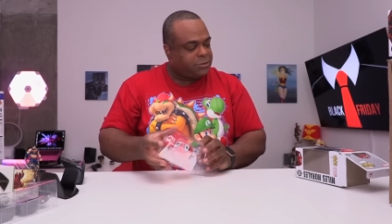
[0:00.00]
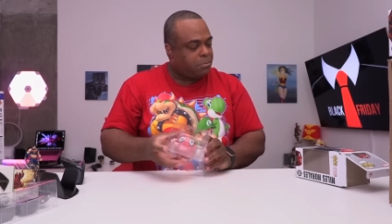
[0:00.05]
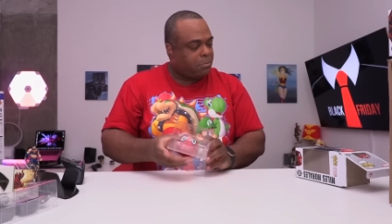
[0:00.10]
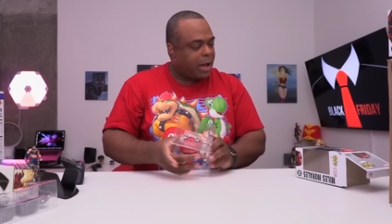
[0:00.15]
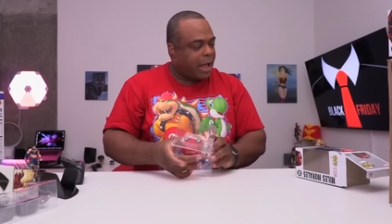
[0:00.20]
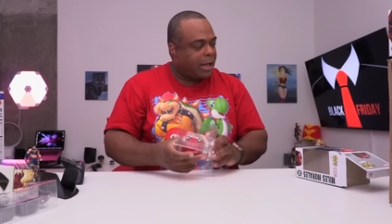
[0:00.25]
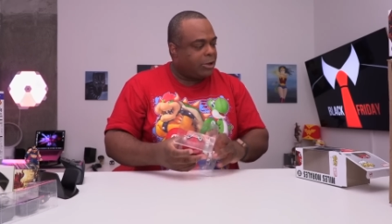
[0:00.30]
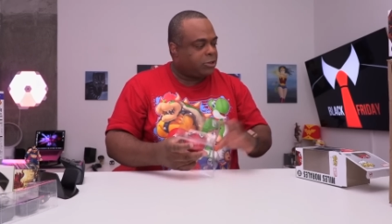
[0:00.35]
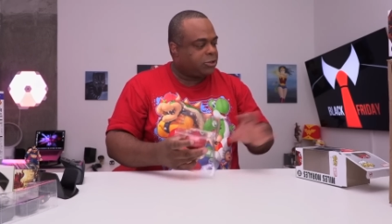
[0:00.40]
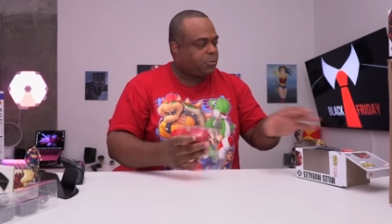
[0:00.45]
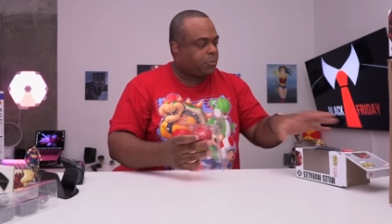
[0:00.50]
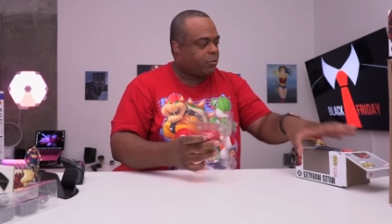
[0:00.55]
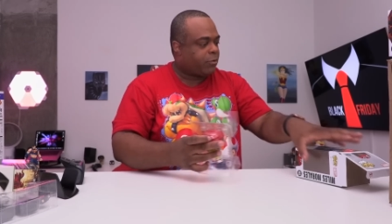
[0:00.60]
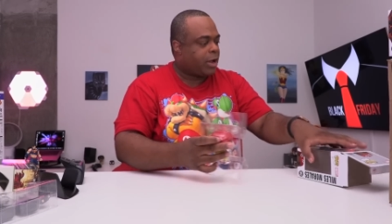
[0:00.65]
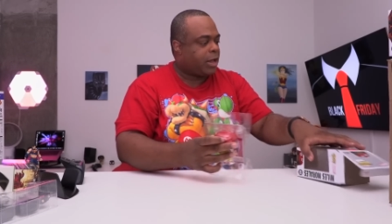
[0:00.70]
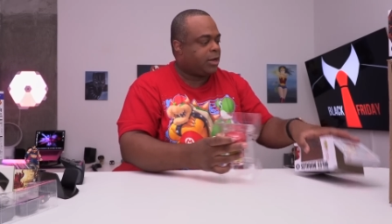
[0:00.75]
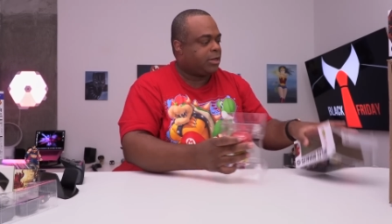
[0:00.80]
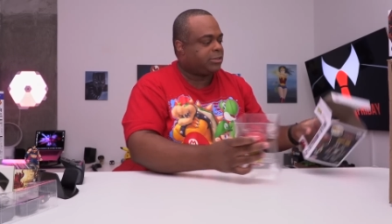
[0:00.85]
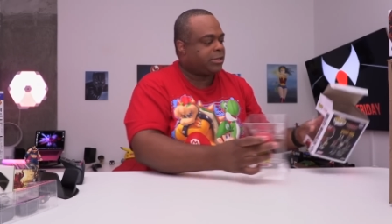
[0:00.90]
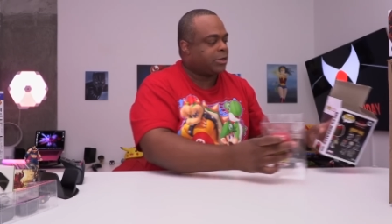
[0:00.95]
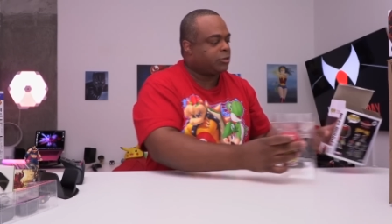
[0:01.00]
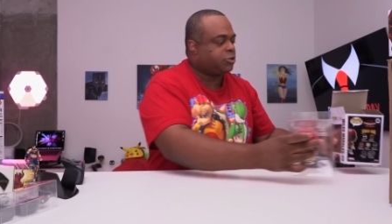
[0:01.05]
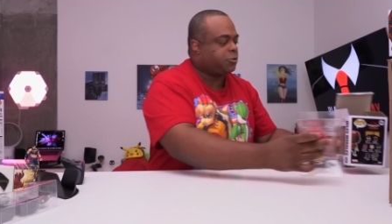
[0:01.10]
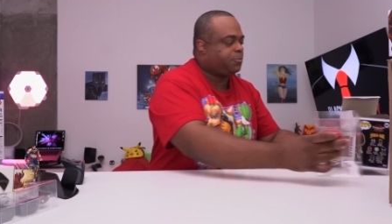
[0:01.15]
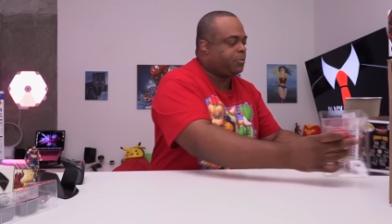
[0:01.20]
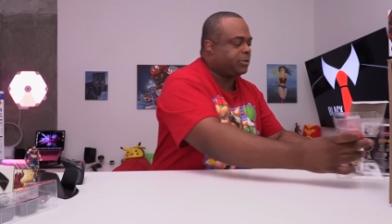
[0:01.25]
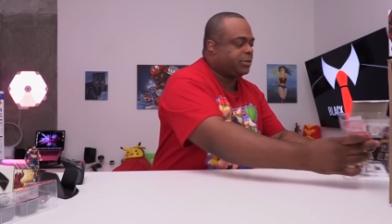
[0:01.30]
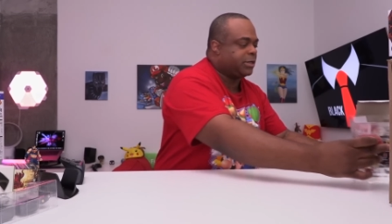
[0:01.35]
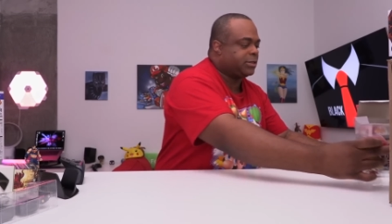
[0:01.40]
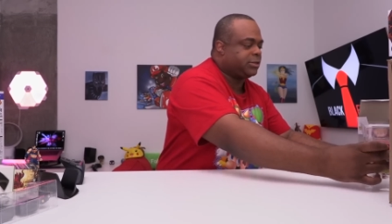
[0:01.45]
Miles Morales. I'll just
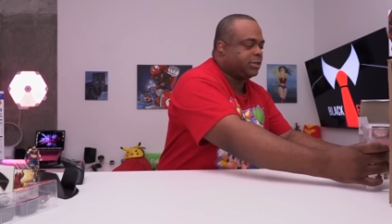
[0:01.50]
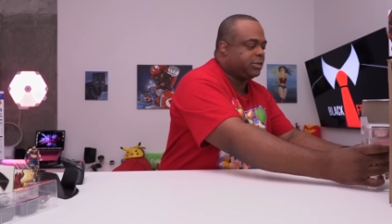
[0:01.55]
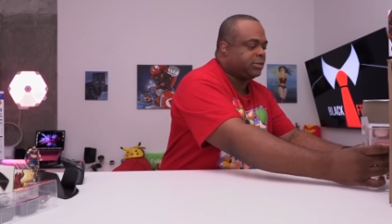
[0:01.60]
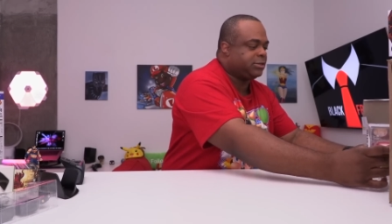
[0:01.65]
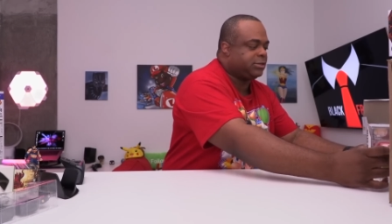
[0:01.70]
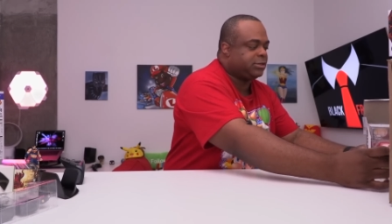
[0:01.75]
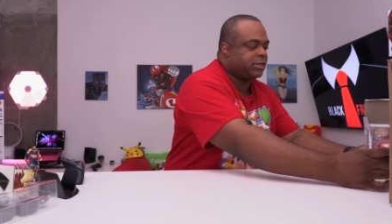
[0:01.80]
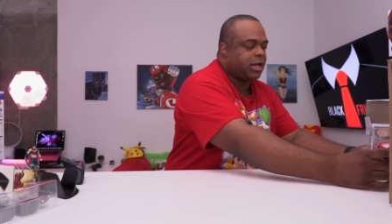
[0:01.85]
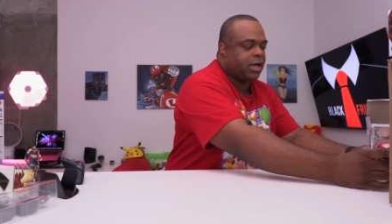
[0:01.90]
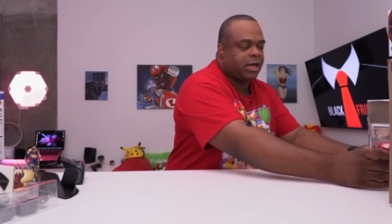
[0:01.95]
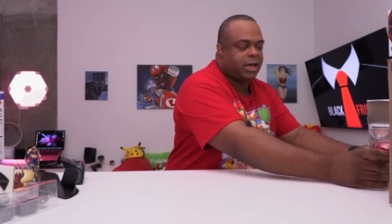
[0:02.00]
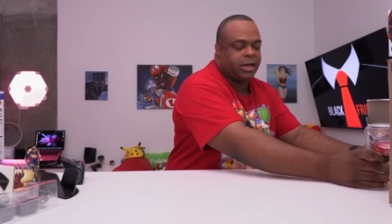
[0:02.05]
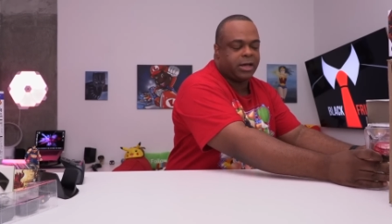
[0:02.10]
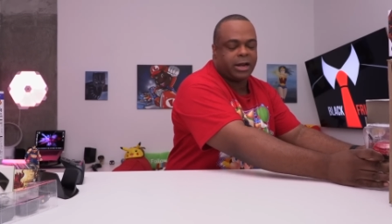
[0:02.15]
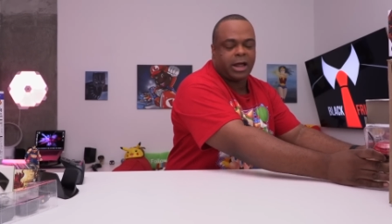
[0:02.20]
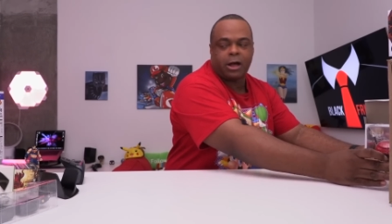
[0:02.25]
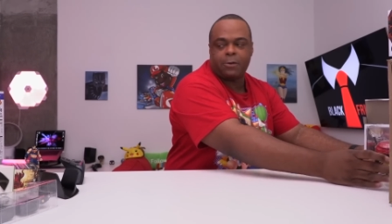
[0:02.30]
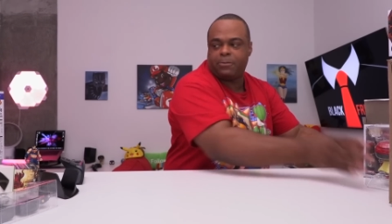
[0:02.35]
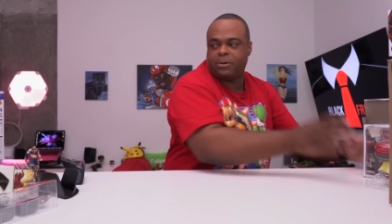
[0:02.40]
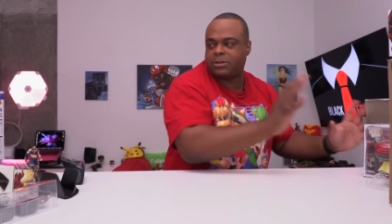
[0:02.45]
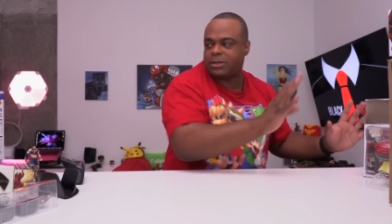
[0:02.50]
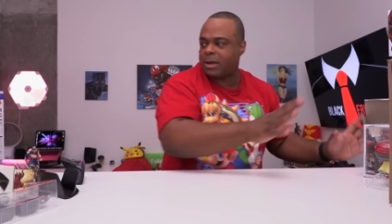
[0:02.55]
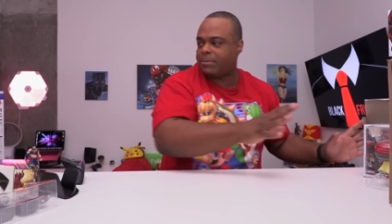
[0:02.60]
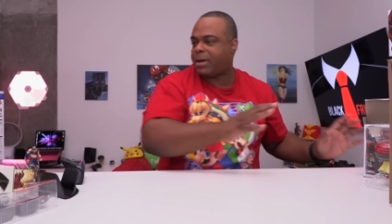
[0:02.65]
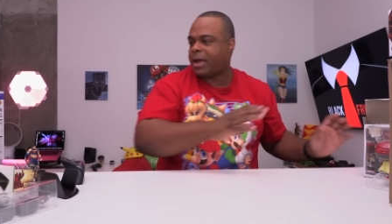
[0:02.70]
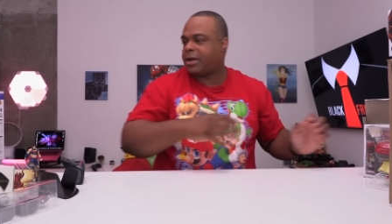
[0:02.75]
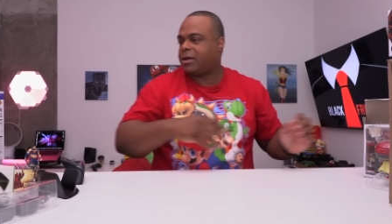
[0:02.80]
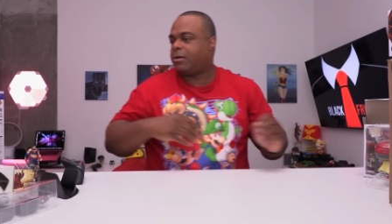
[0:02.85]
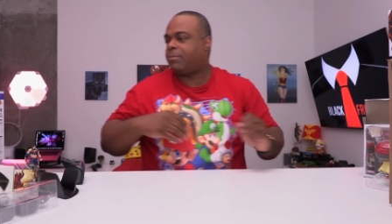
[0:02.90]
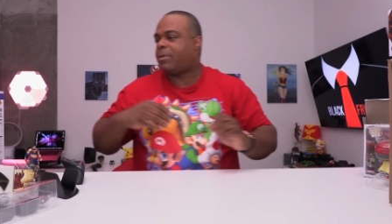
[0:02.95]
put that to the side. I'll put that
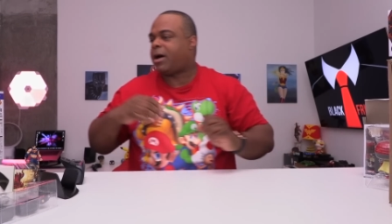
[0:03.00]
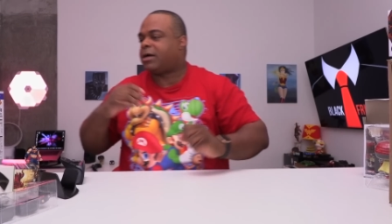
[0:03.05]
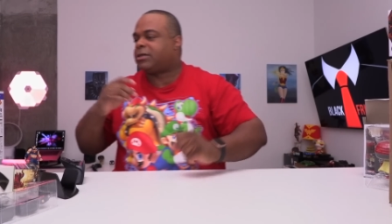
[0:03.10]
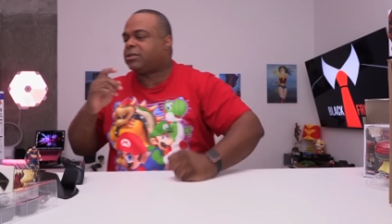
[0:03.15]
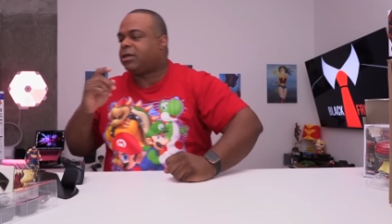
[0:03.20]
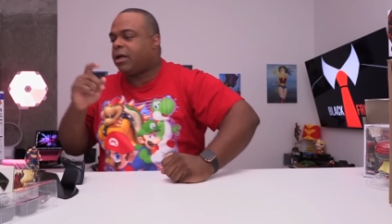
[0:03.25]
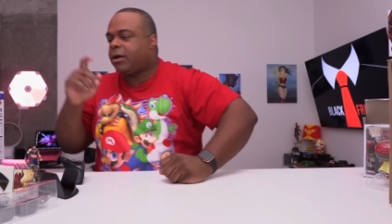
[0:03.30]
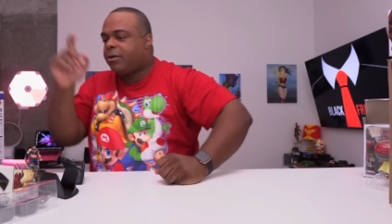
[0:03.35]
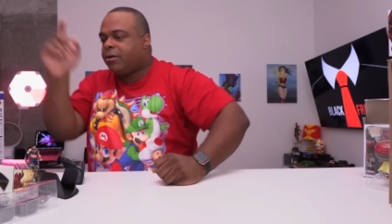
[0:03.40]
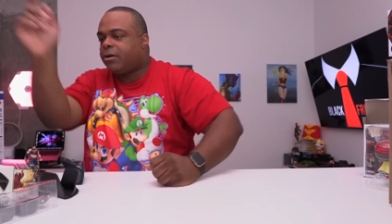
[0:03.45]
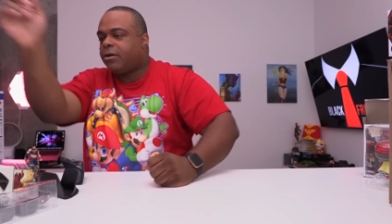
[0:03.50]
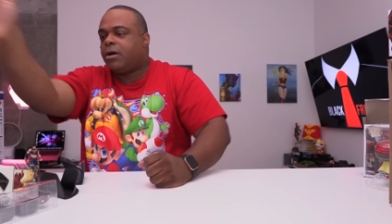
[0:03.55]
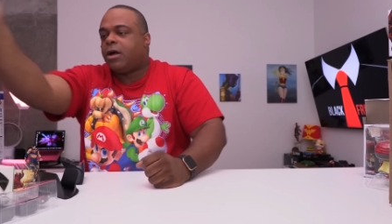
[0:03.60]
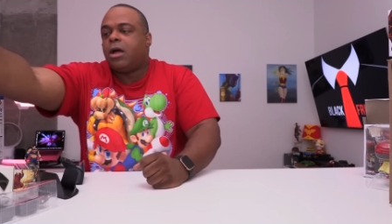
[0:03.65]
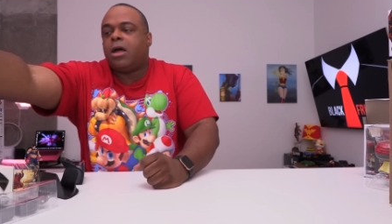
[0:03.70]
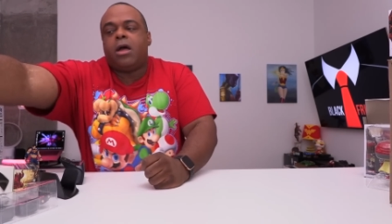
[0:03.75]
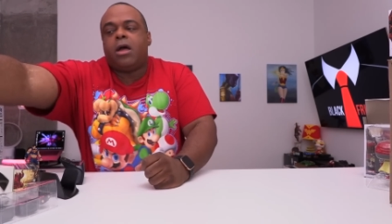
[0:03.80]
back in the box later.